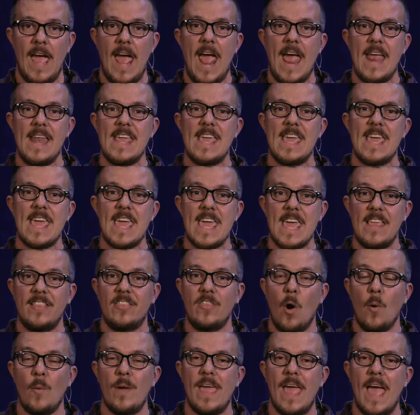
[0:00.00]
And he,
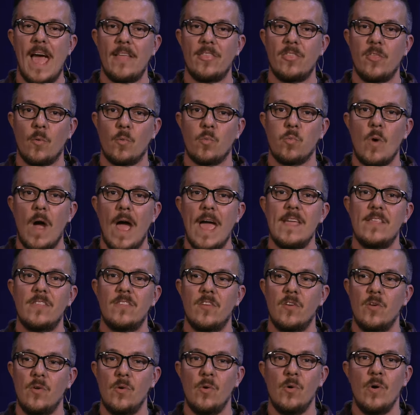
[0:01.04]
though he had the right
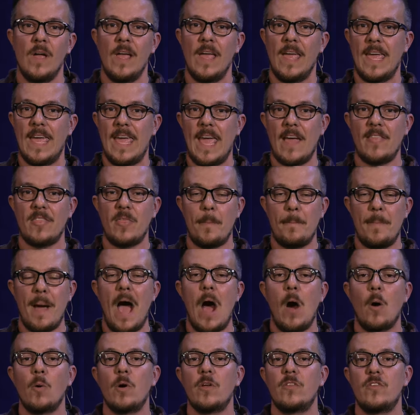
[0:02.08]
to, he had the
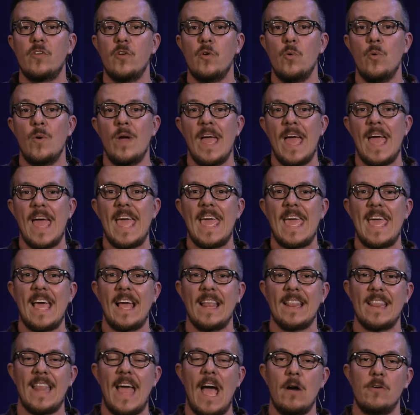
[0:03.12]
power to, he
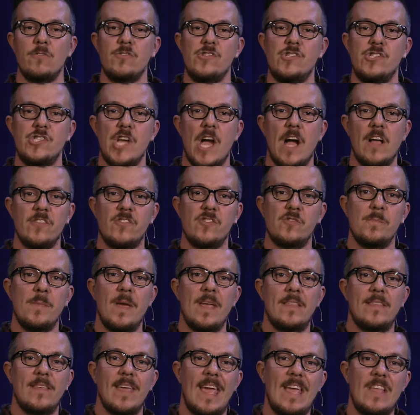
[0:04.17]
allowed
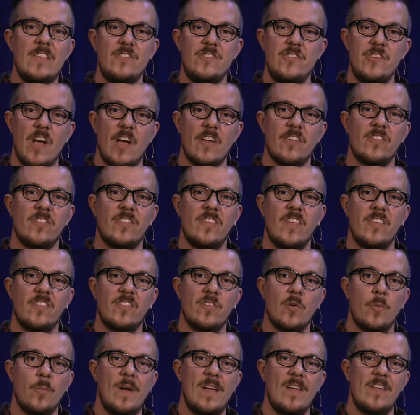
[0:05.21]
judgment and justice
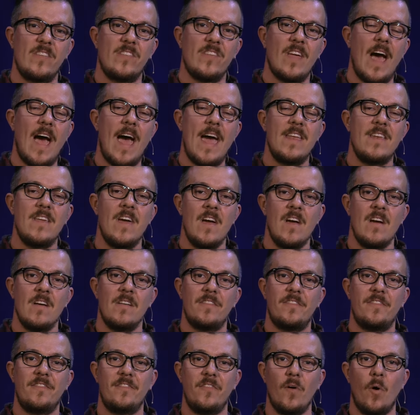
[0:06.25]
to reside
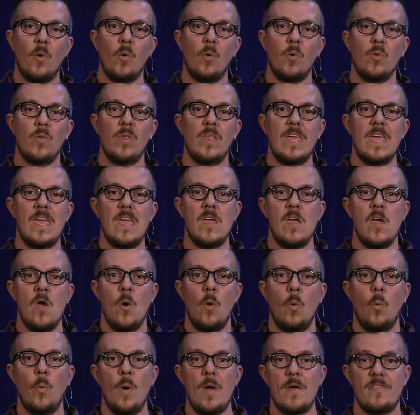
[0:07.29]
fully
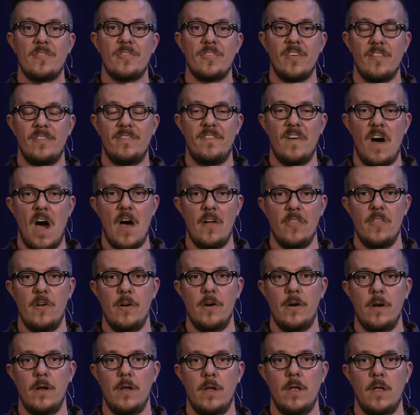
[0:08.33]
with the
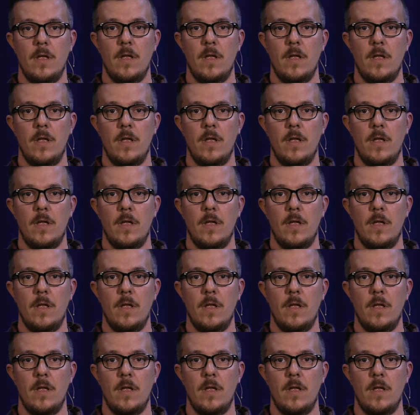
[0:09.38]
Father.